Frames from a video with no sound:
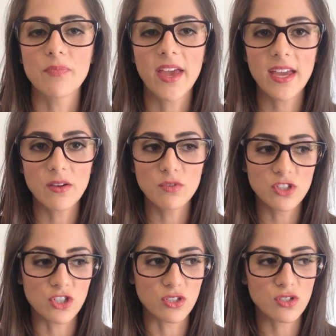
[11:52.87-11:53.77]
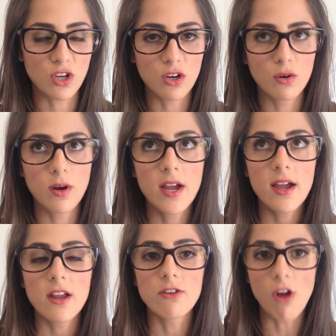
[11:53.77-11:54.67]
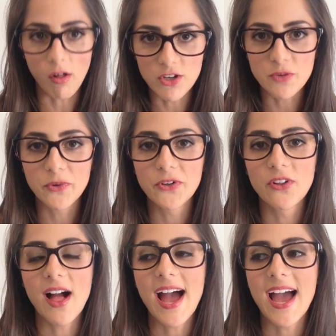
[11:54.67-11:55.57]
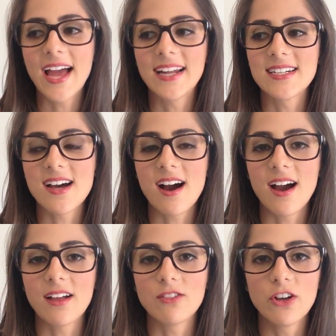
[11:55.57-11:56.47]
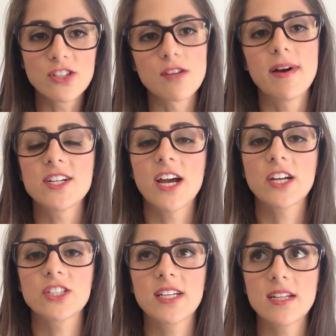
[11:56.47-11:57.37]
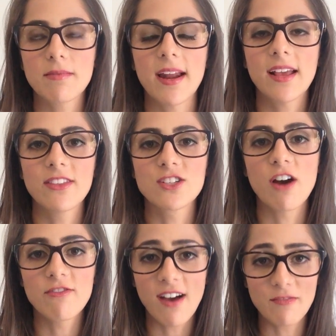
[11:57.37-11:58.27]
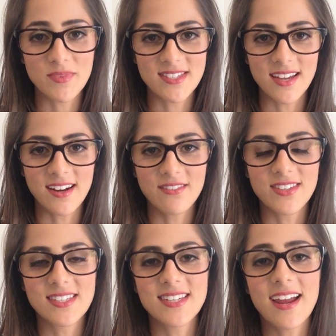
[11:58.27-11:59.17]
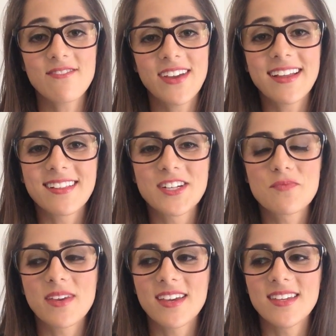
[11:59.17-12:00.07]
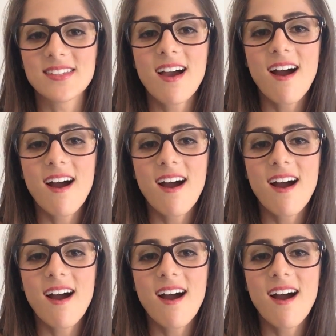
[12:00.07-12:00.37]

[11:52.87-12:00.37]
He was just so knowledgeable and I learnt so much. I actually ended up getting in the top 5% of the state for English because